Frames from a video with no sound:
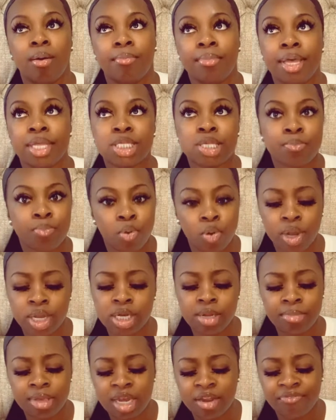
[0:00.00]
It's important
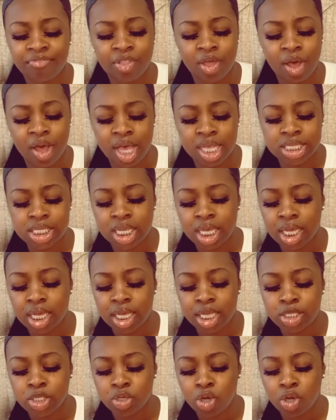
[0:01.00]
to me to floss because,